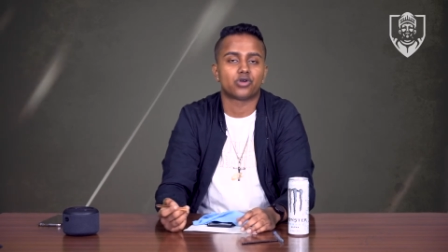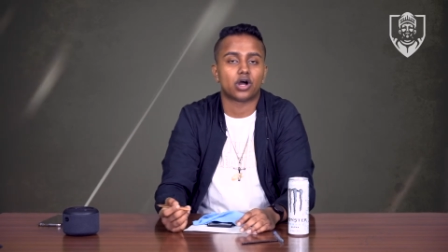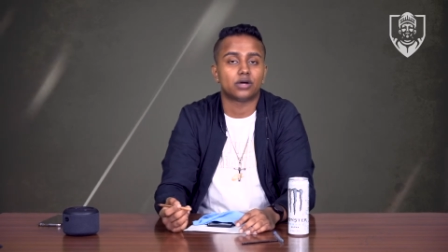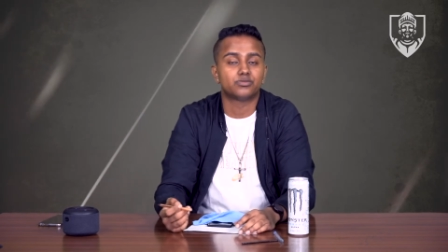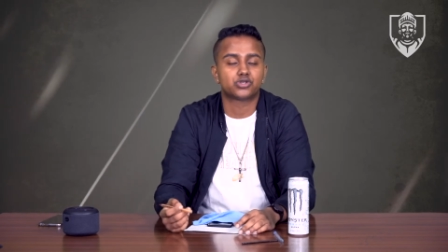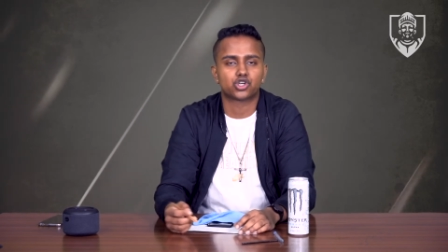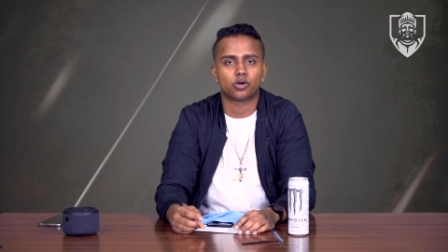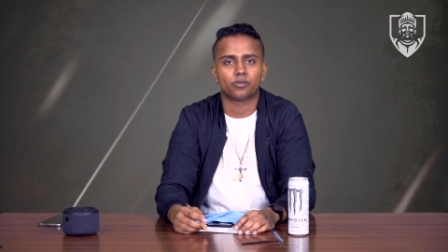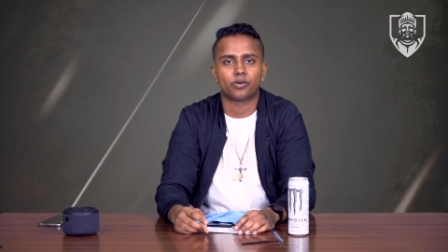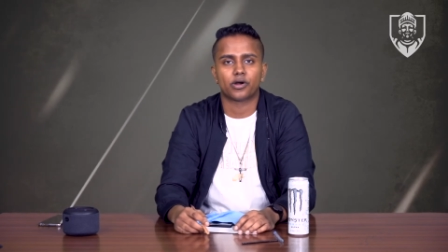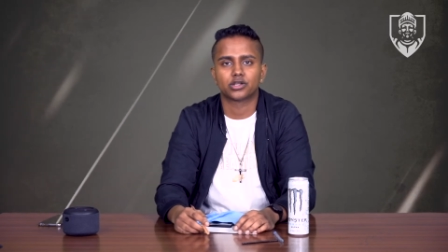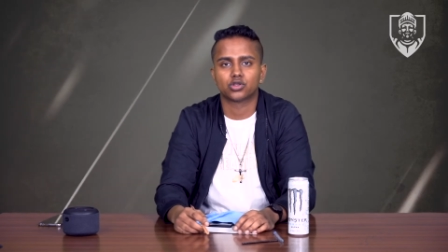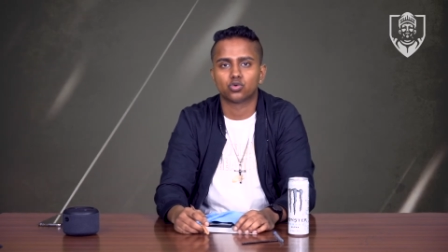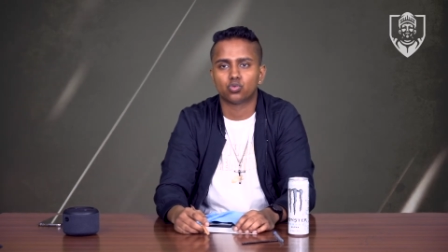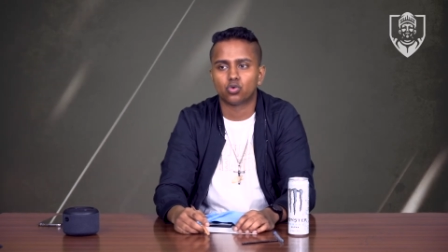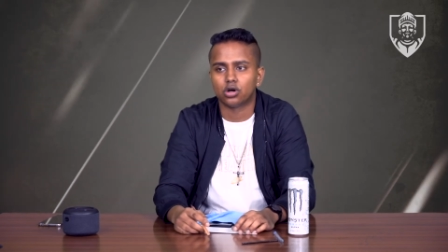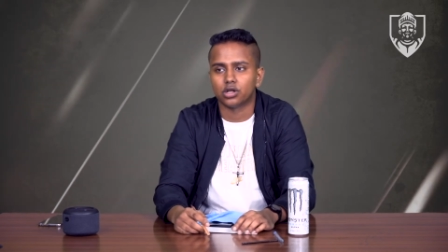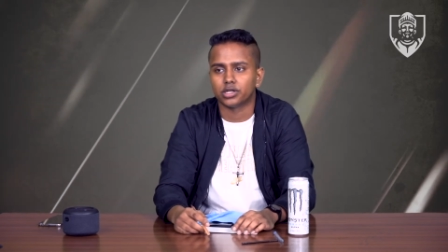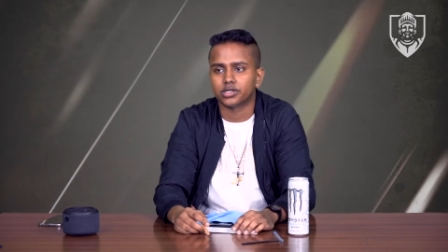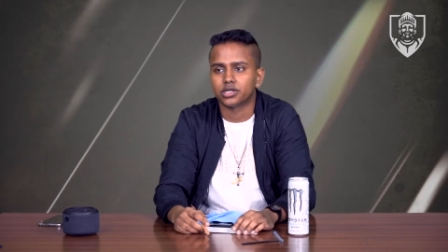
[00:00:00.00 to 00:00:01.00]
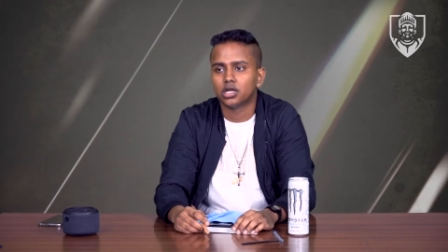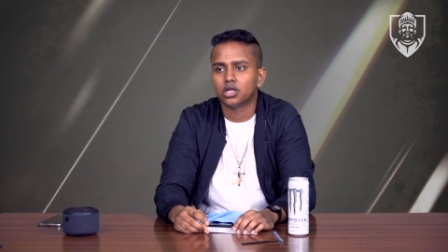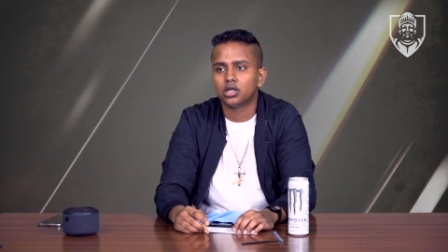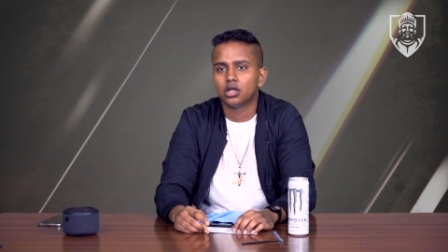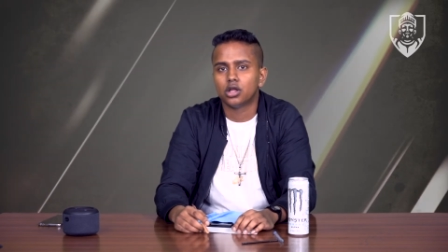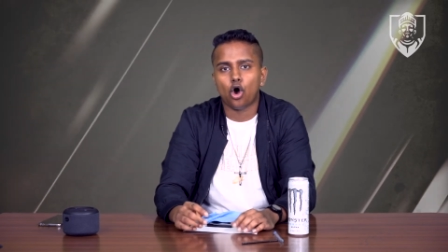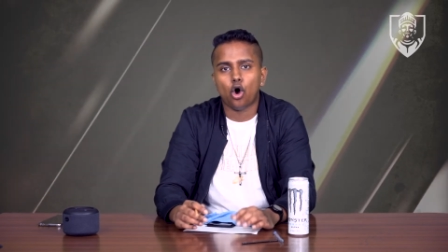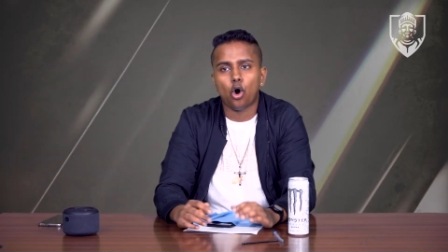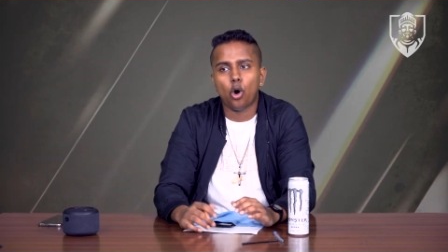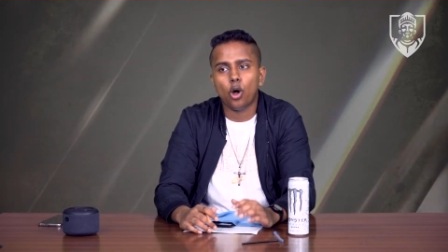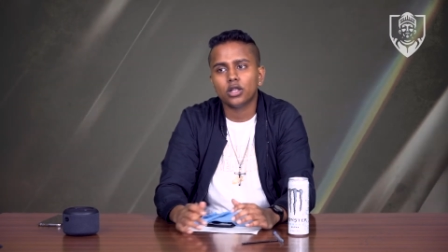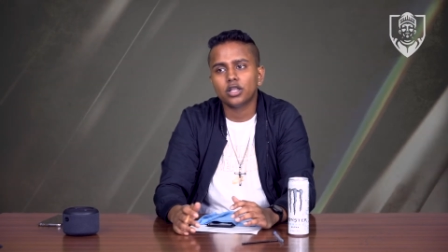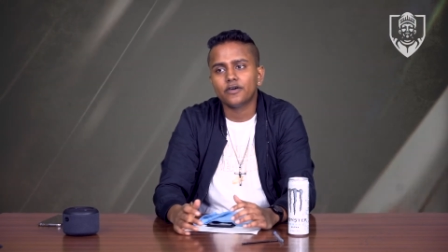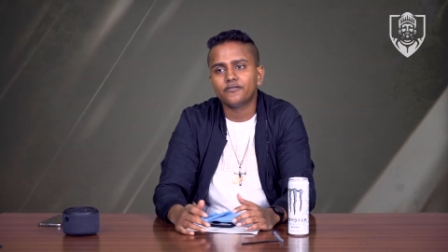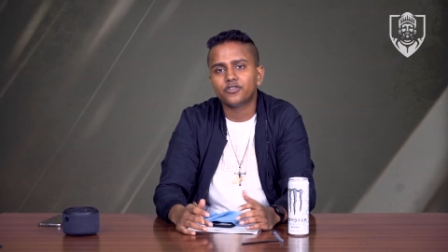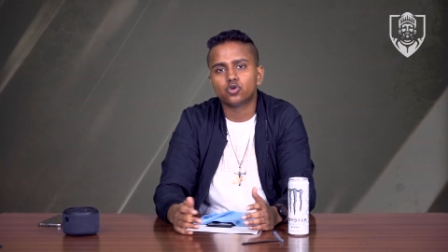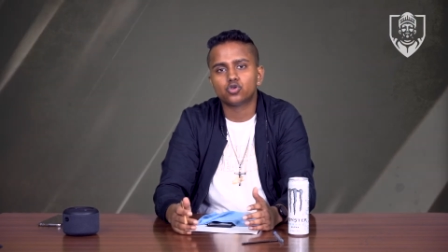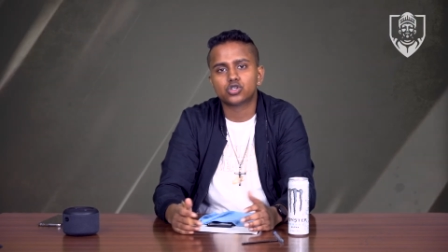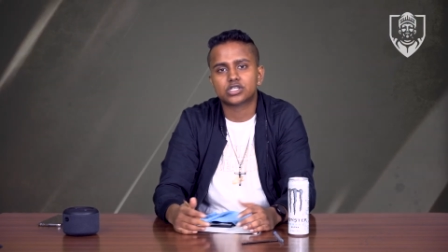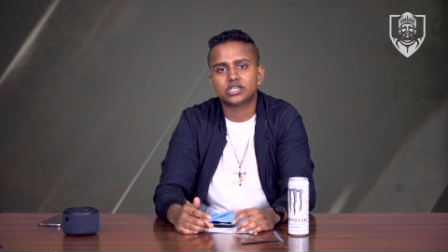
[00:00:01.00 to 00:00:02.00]
obscure part of the world. All of
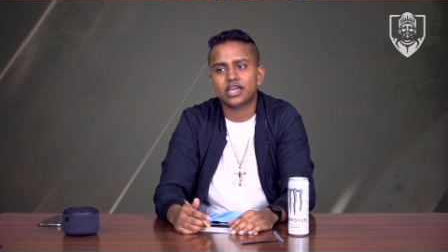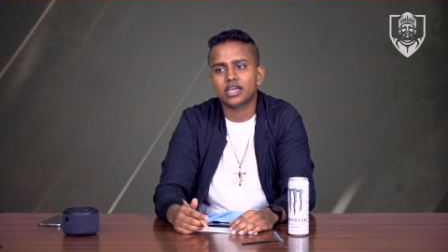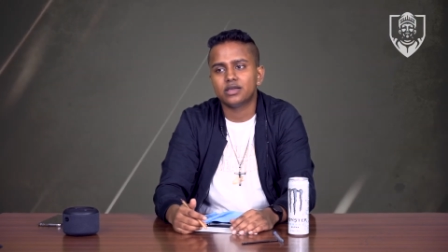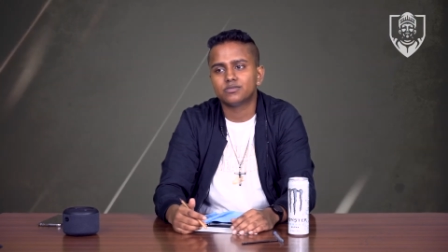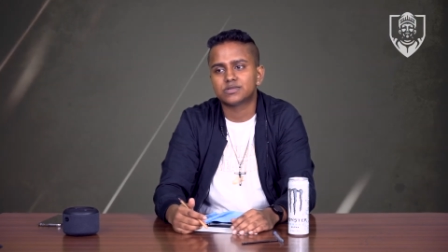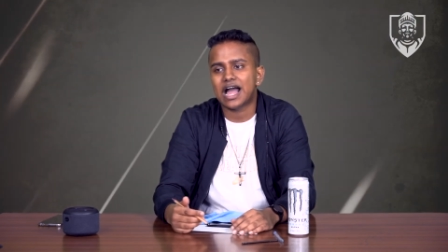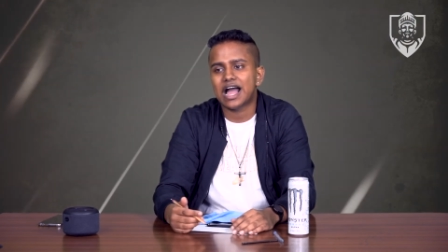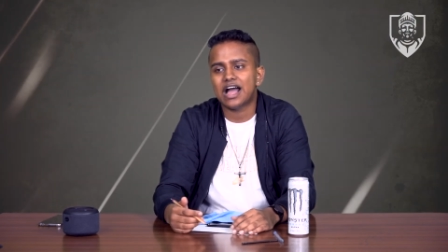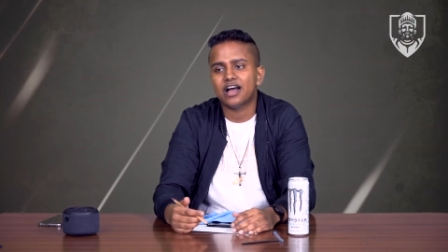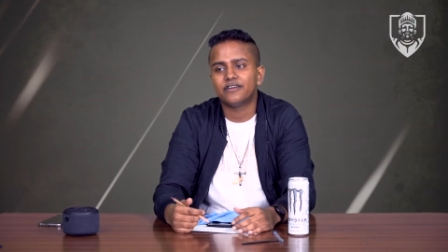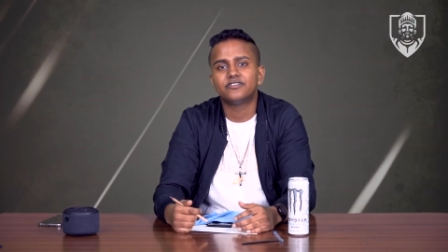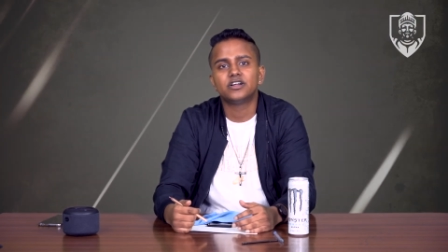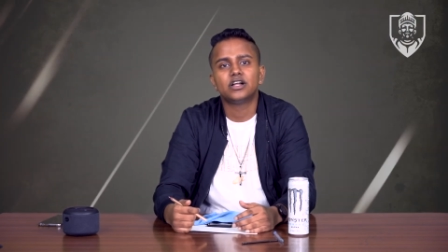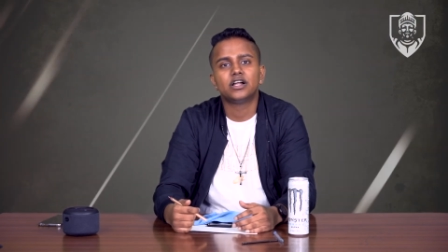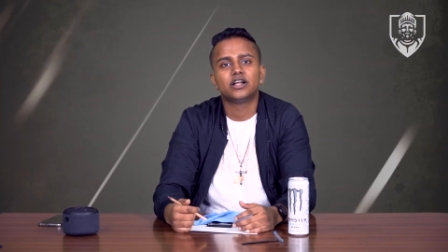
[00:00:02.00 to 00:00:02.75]
those games have